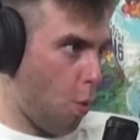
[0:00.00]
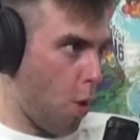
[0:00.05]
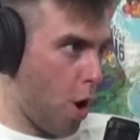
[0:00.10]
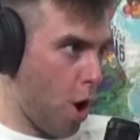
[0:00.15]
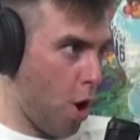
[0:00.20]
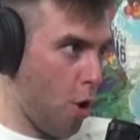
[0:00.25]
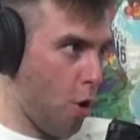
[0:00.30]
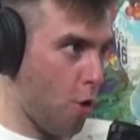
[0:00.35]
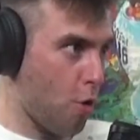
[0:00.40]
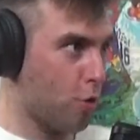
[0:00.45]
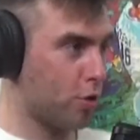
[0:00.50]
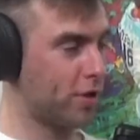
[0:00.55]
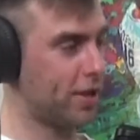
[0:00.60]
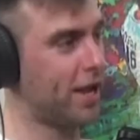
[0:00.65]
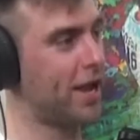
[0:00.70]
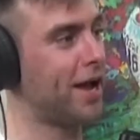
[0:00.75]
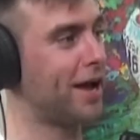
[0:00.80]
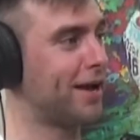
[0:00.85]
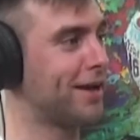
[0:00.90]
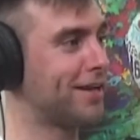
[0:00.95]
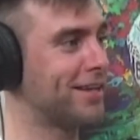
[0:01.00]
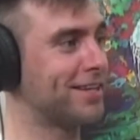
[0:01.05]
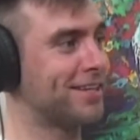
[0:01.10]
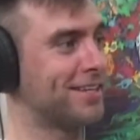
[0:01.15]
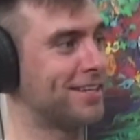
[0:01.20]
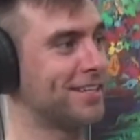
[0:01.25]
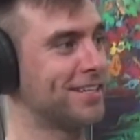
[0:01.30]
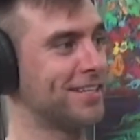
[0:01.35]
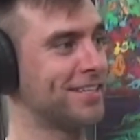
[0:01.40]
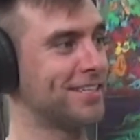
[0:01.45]
Woo! Yeah.
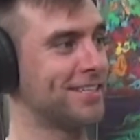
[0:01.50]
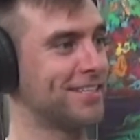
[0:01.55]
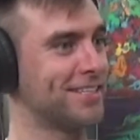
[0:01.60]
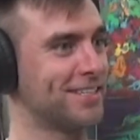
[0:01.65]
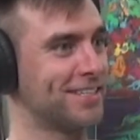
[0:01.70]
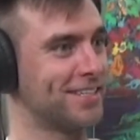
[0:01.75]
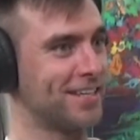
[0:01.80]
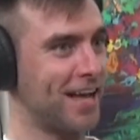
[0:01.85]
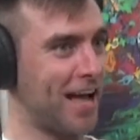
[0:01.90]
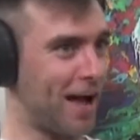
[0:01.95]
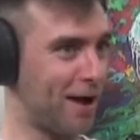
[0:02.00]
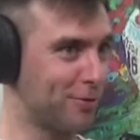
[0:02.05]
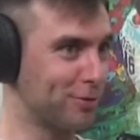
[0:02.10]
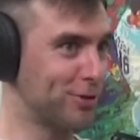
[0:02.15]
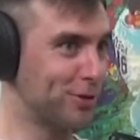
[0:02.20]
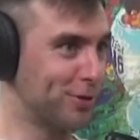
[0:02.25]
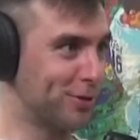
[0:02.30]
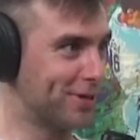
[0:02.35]
I would do